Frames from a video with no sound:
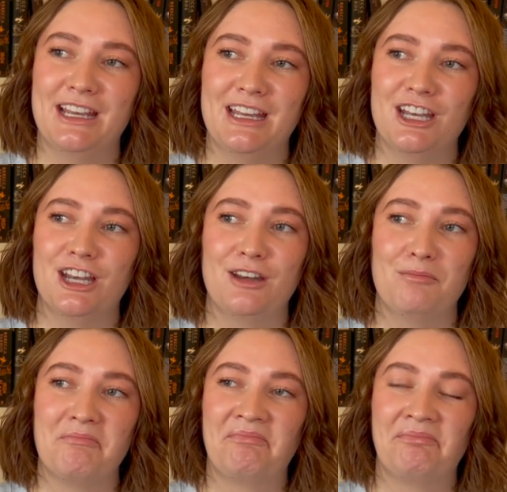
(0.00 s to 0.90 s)

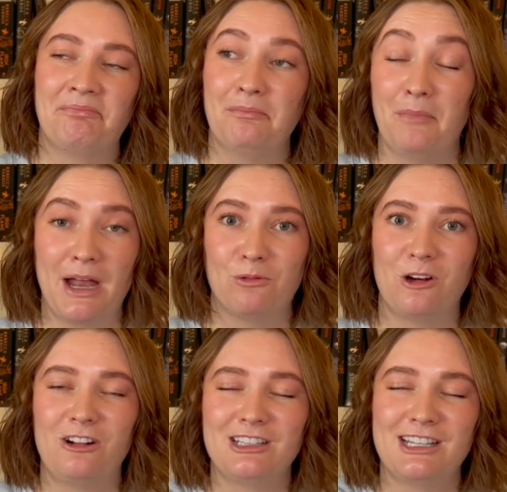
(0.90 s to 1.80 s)
in my
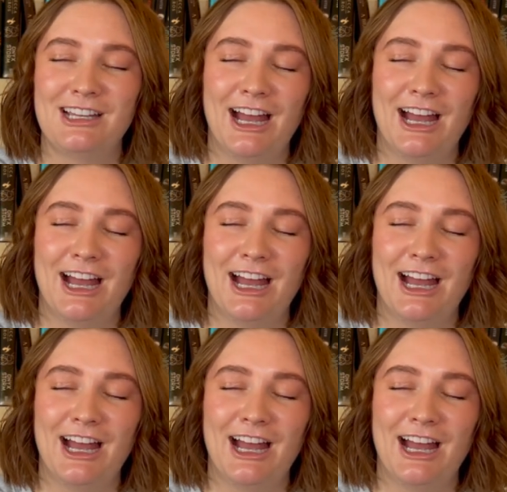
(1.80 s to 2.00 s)
world,